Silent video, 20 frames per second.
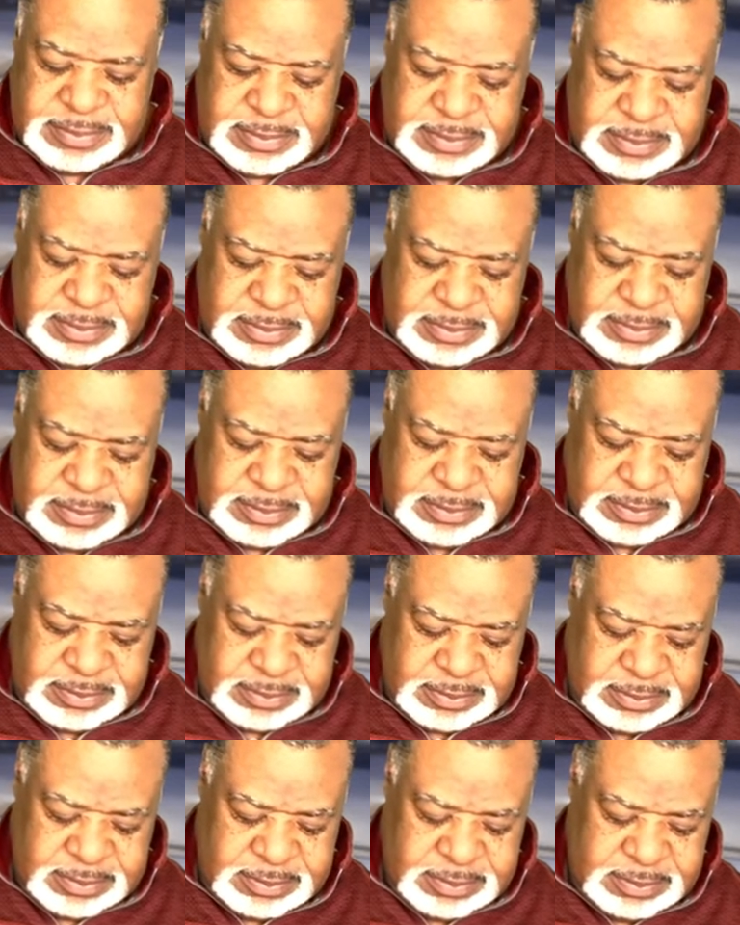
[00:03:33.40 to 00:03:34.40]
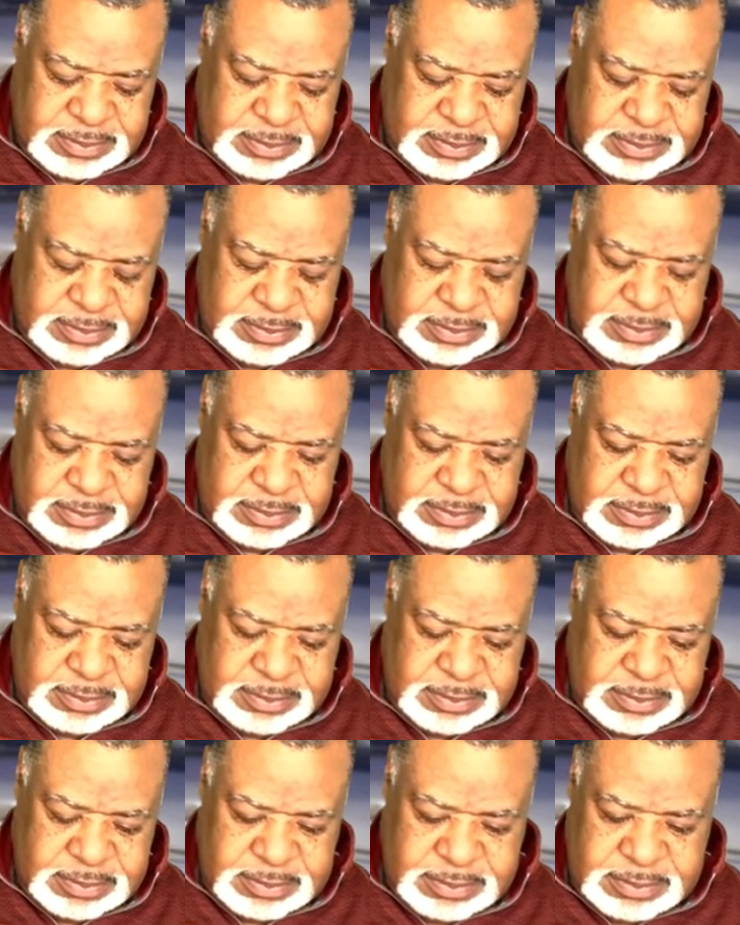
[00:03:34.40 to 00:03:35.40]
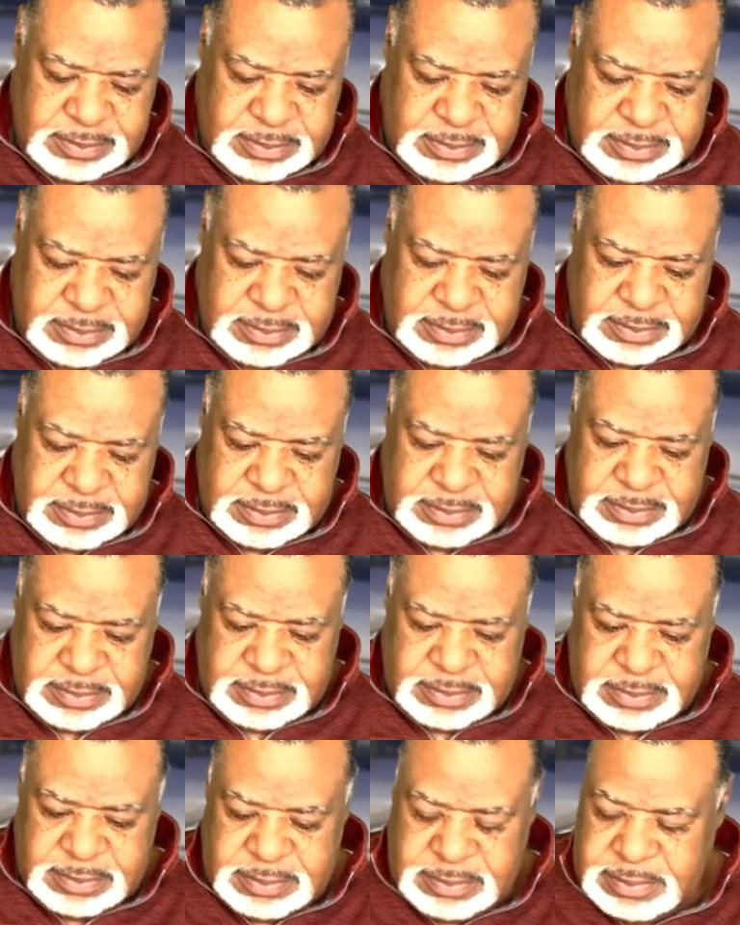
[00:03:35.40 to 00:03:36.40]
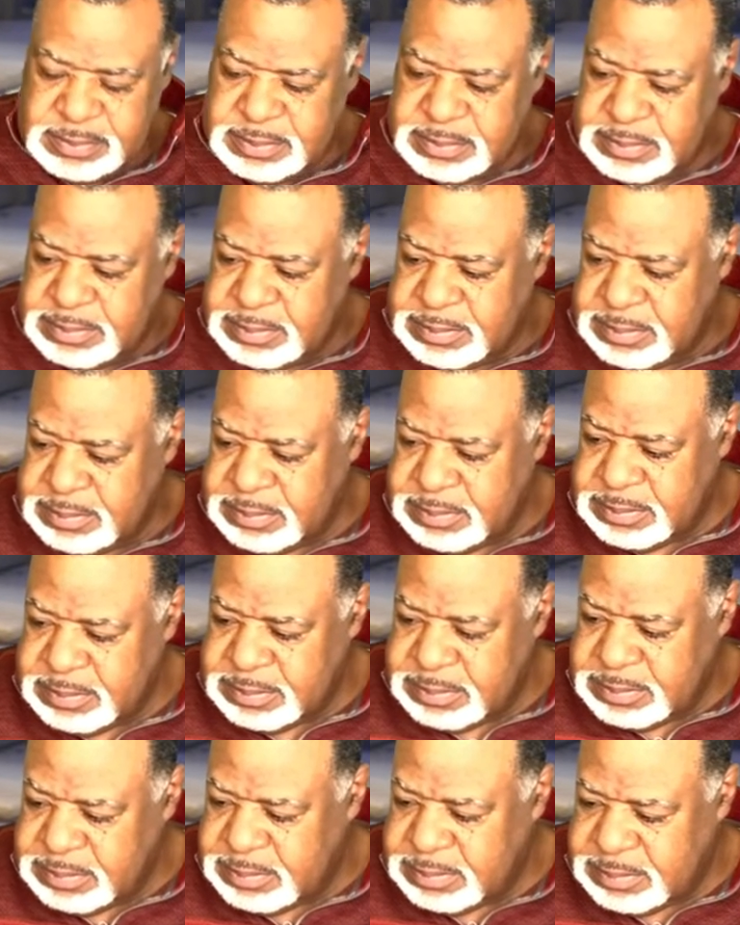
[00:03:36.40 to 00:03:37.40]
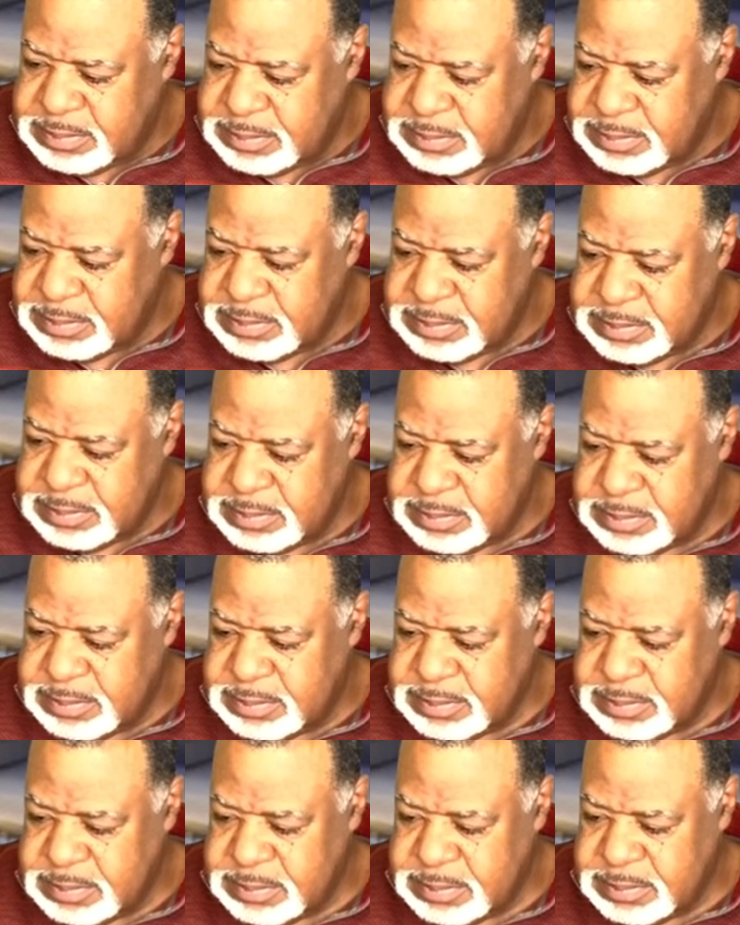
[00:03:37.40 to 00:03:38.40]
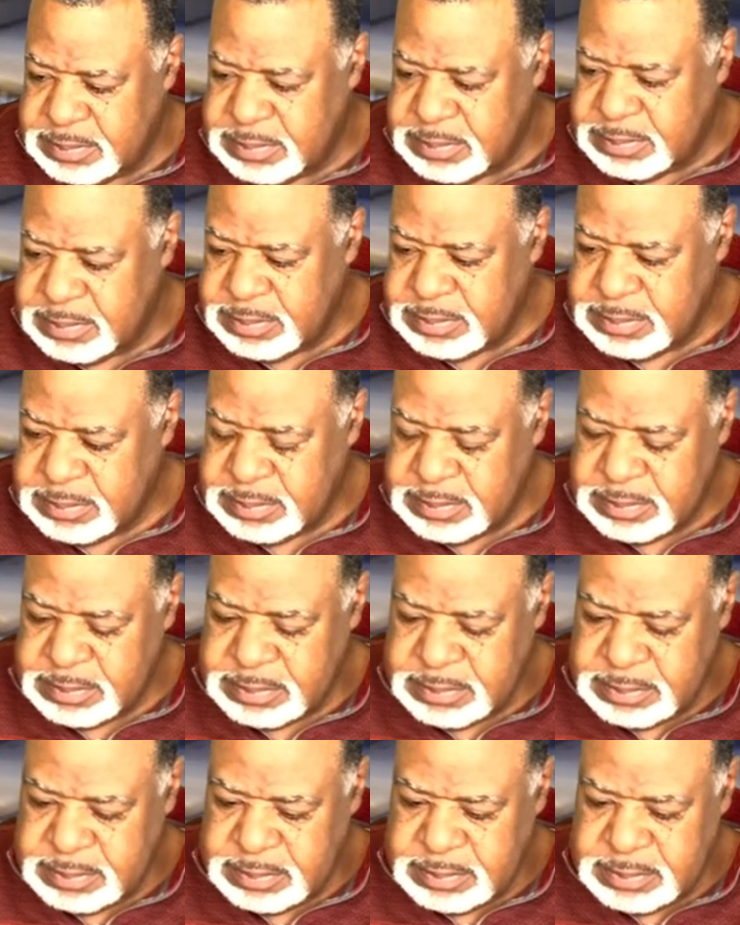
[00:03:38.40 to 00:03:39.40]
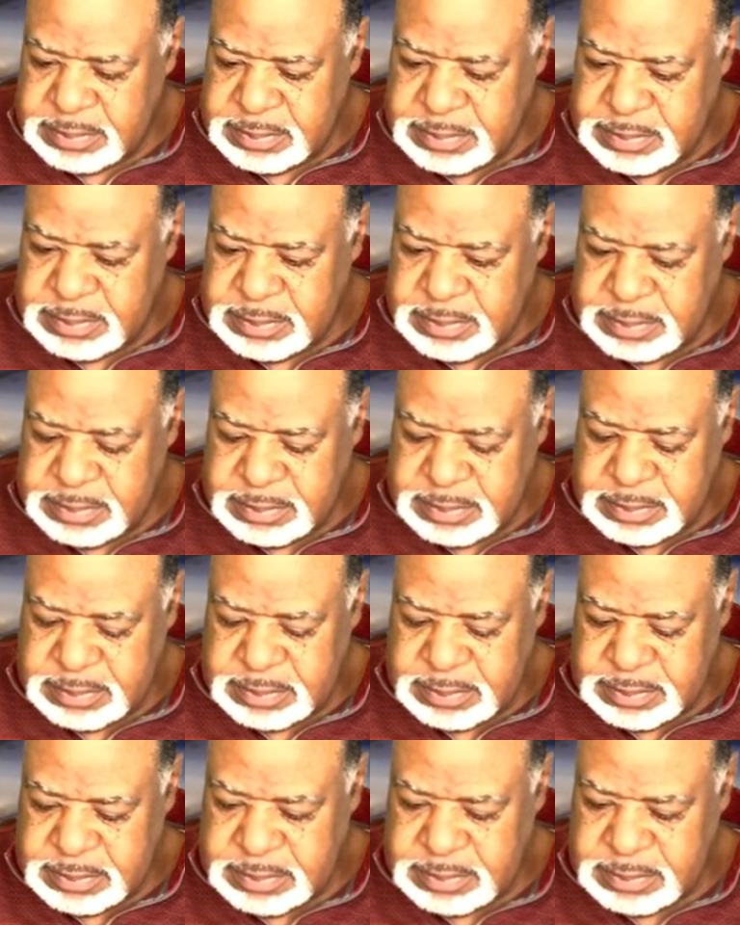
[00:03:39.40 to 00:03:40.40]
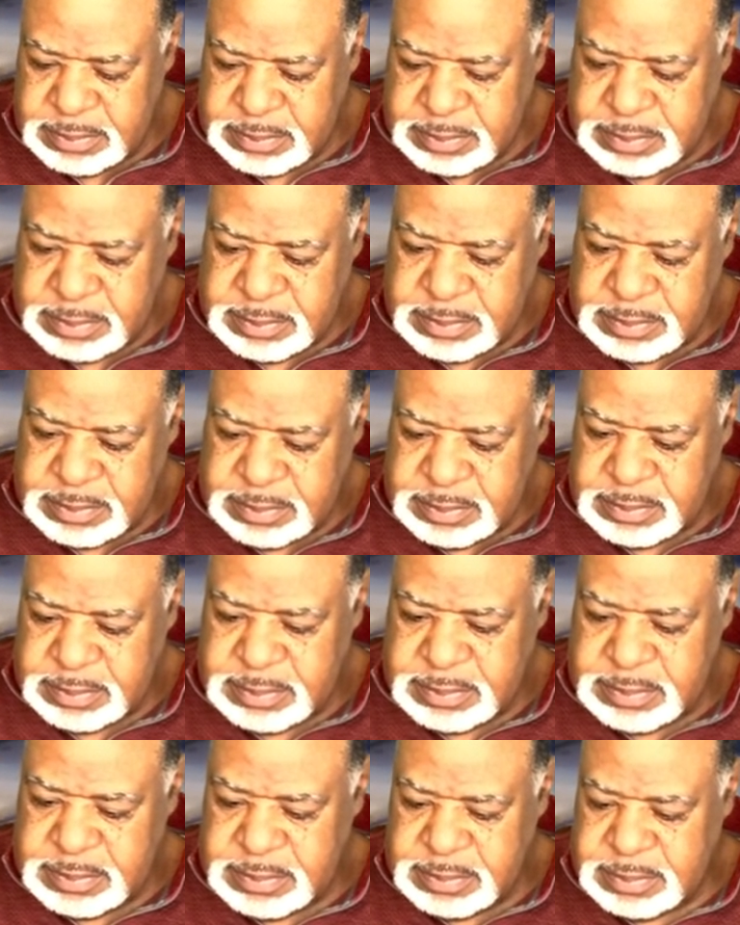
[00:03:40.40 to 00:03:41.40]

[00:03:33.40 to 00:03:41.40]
No words are spoken by the person on screen.